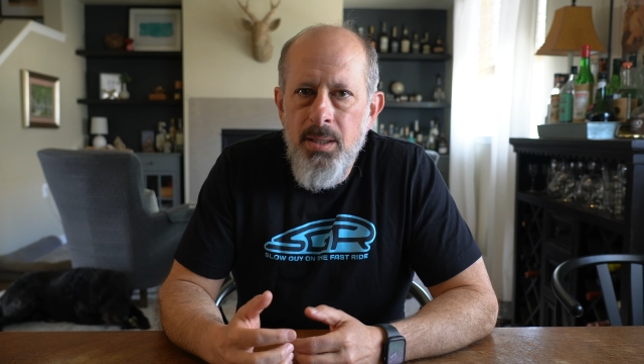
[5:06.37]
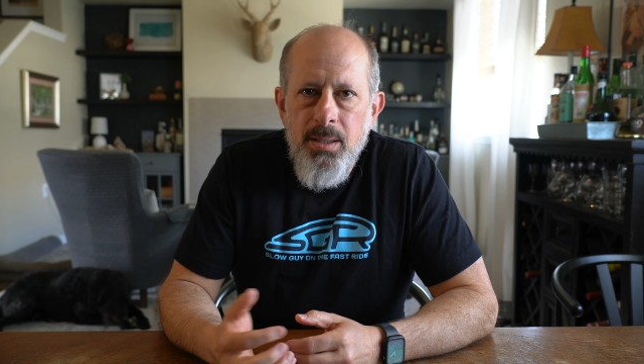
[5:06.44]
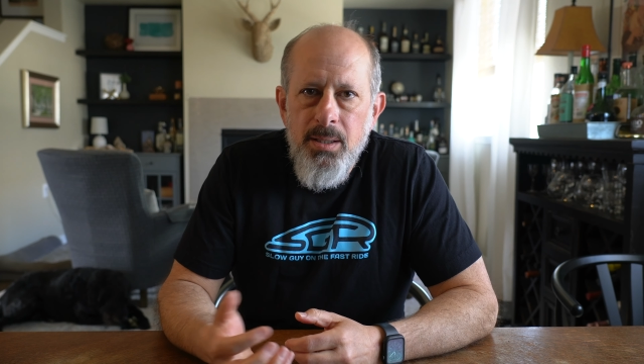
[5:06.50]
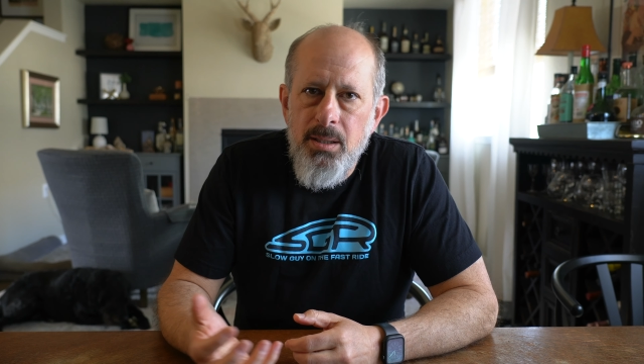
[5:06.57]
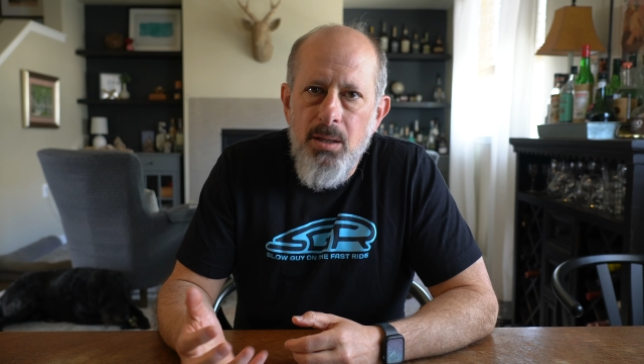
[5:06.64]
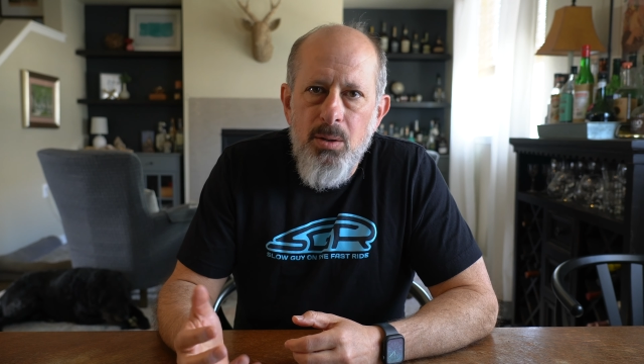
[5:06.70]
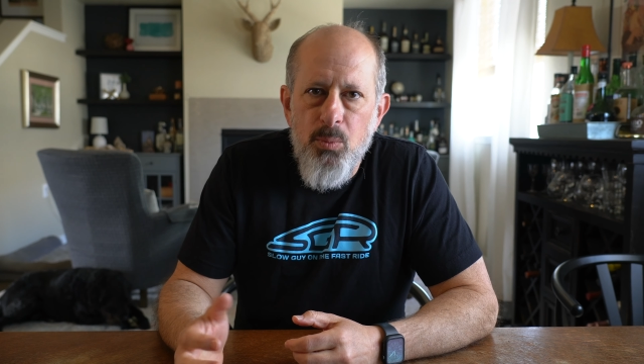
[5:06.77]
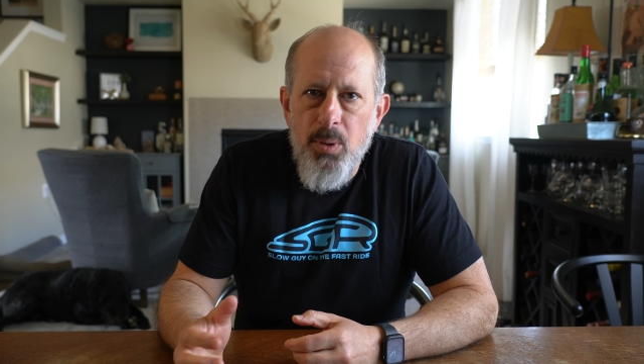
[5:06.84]

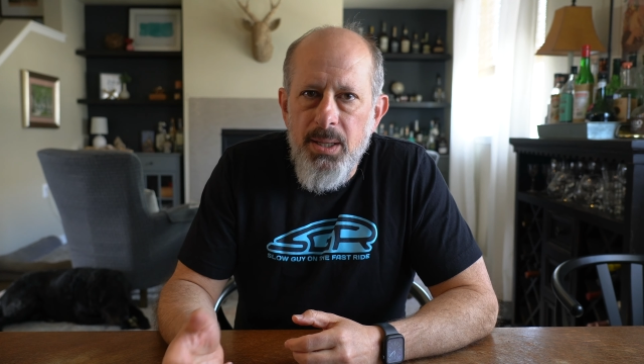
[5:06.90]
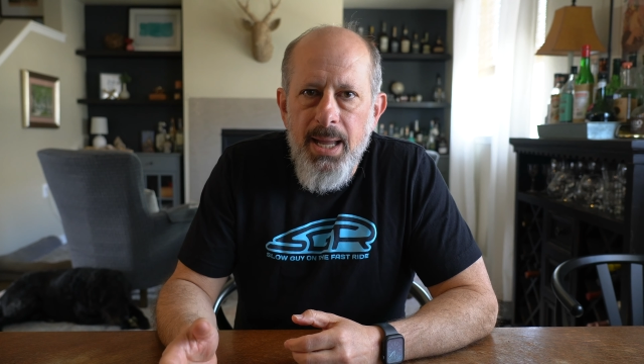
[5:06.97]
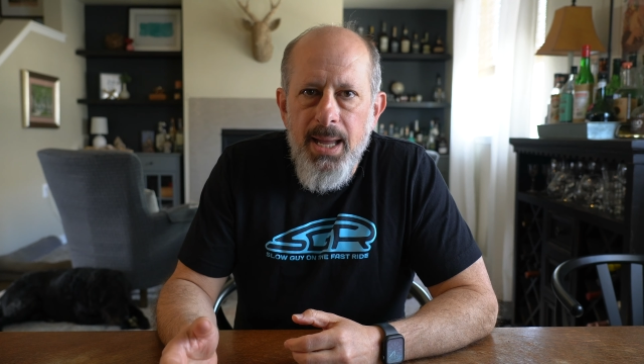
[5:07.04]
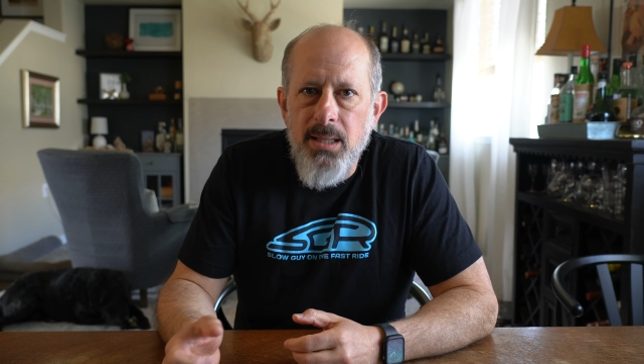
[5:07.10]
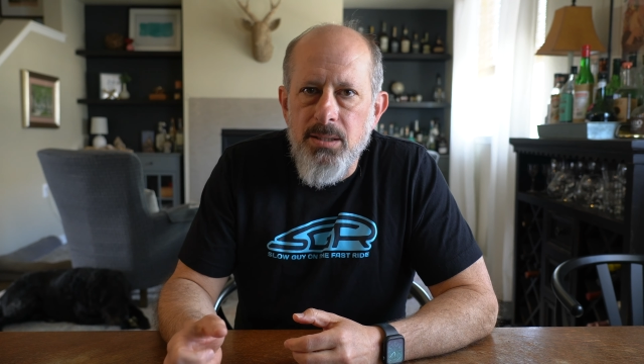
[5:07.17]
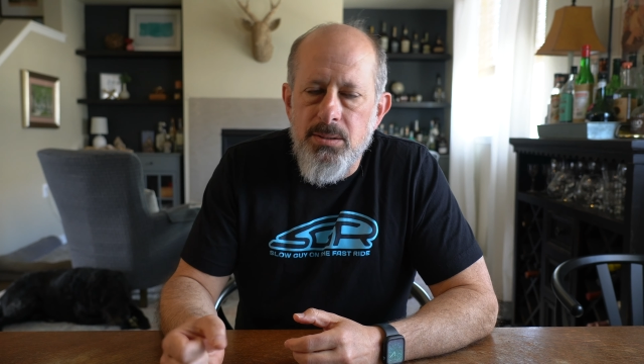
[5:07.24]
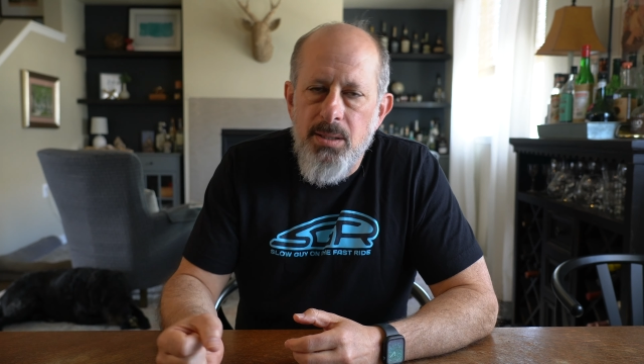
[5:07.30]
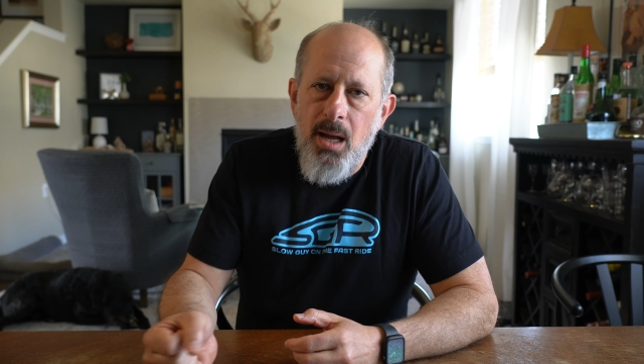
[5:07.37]
one
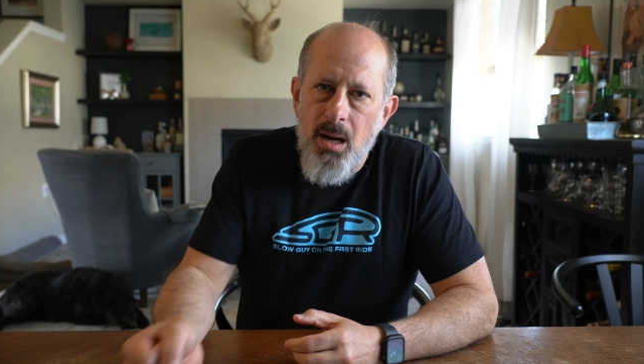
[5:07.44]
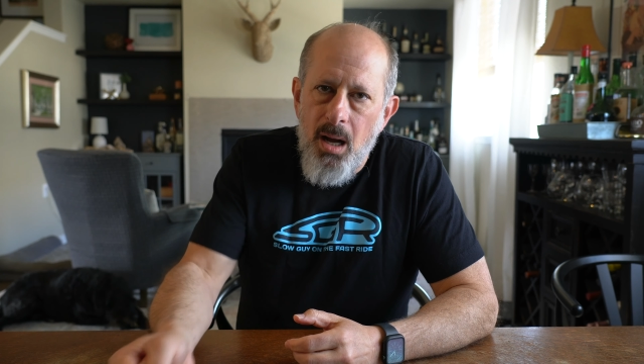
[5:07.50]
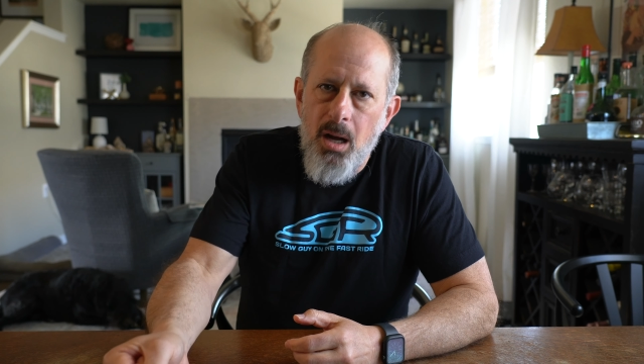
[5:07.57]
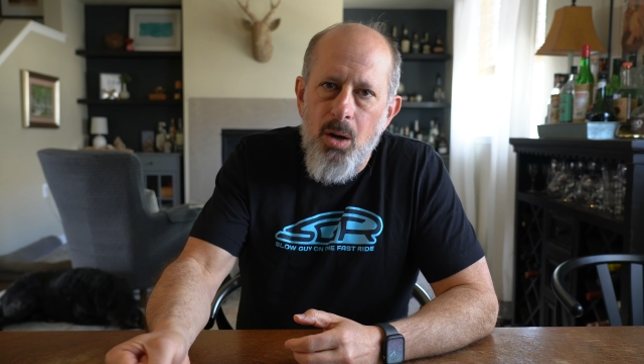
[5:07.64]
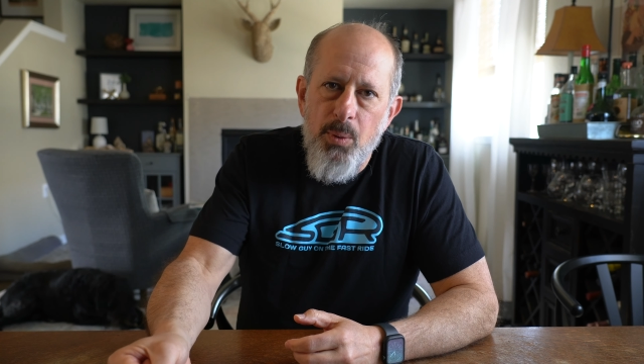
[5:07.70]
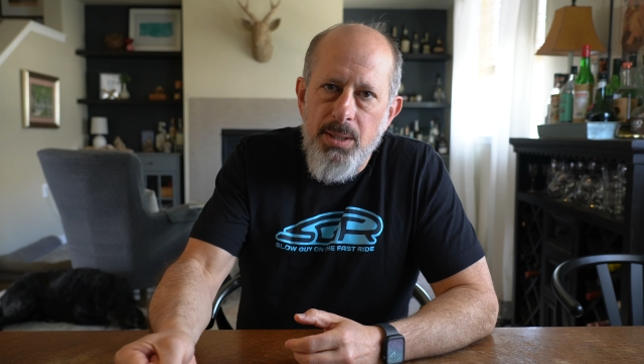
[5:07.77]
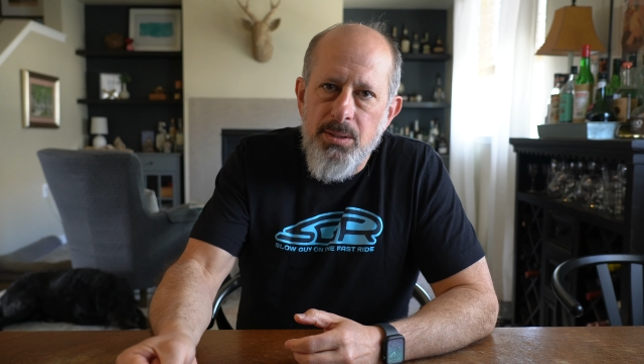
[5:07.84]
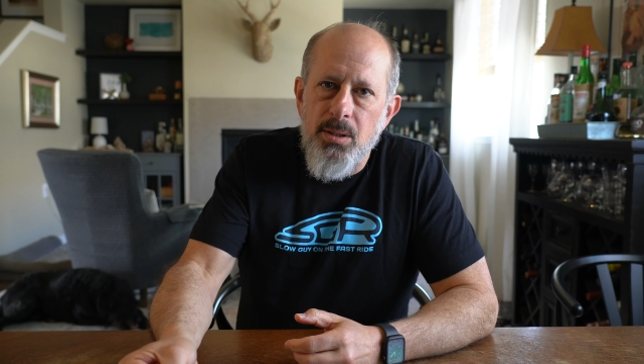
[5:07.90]
hand's not
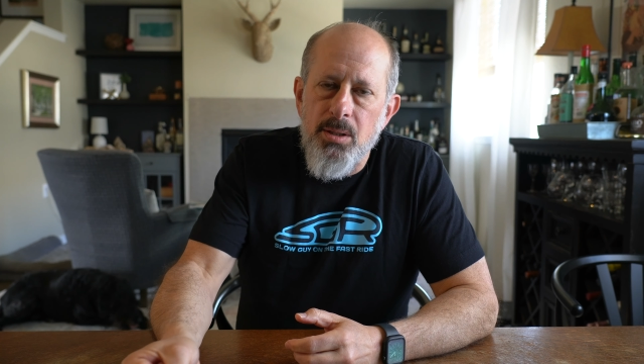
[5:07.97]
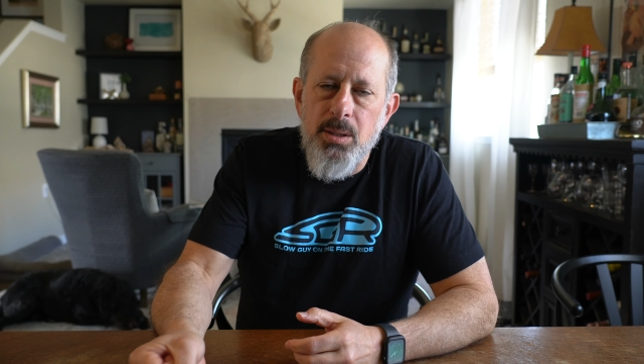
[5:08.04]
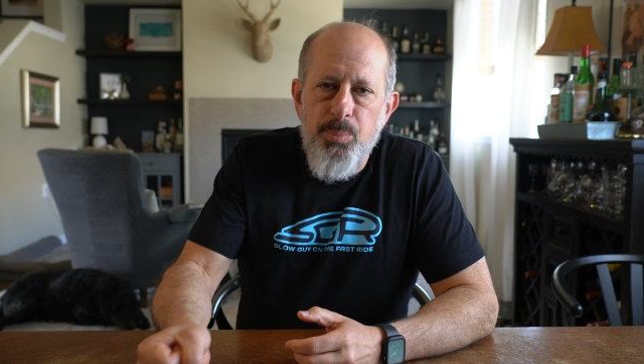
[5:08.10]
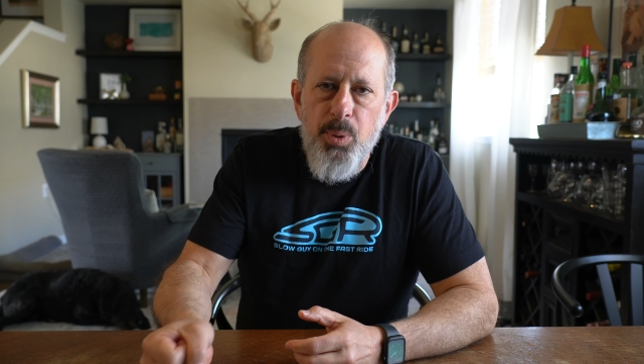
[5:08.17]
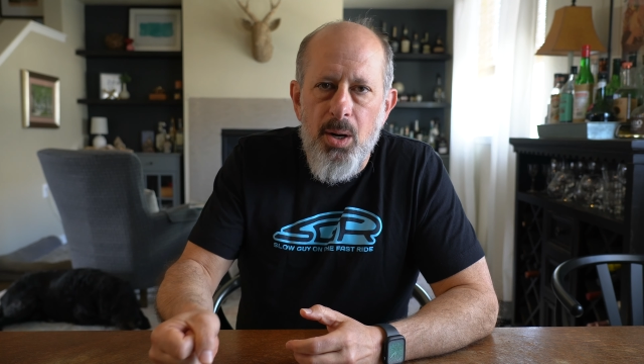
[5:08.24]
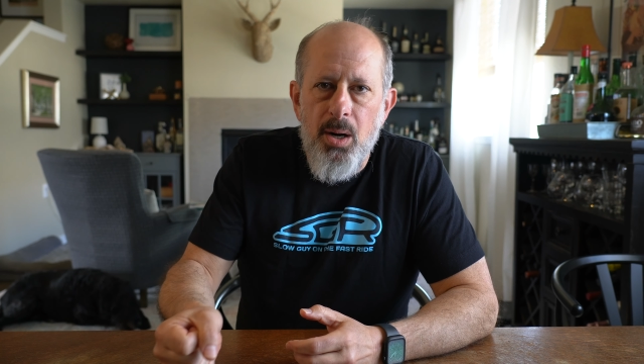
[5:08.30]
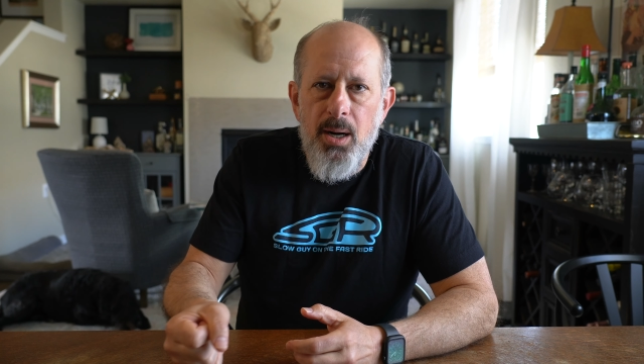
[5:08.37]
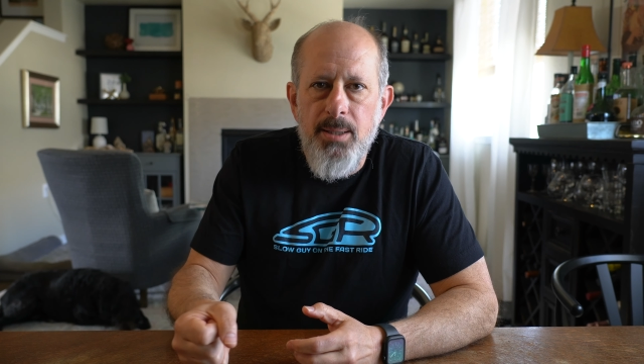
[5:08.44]
always on the
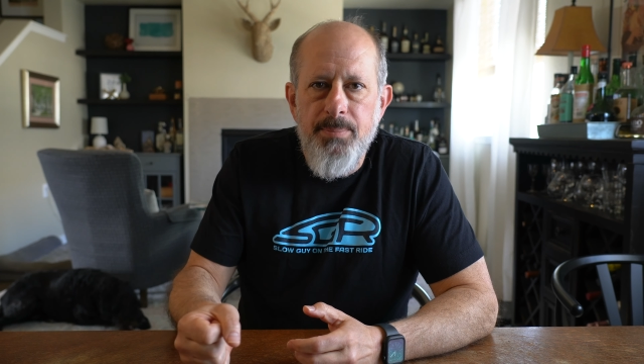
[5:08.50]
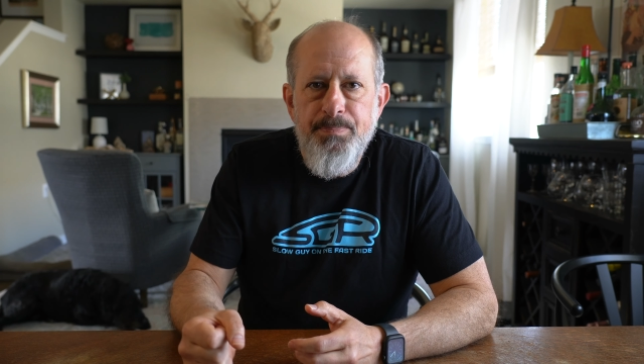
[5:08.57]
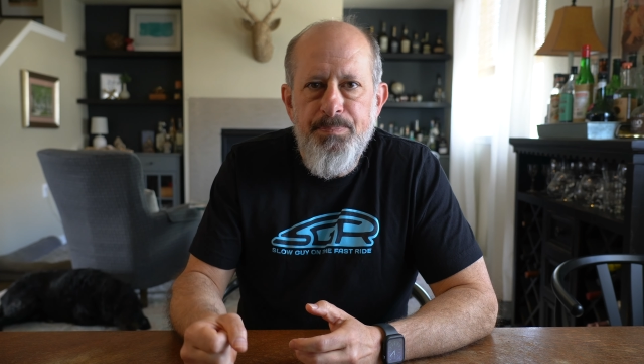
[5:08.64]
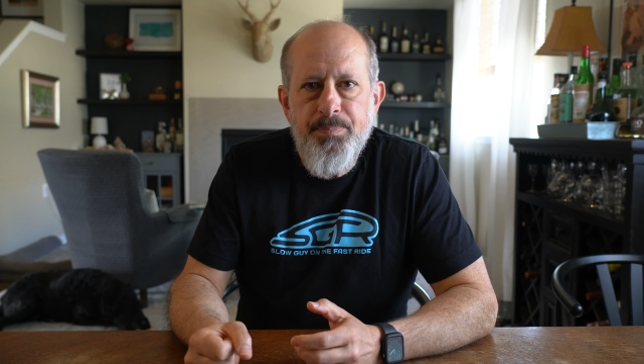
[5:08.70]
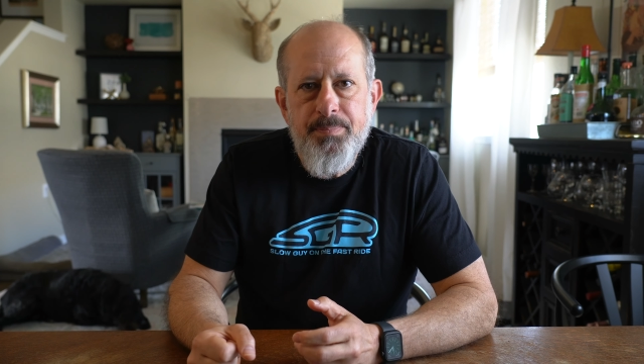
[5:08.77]
bar.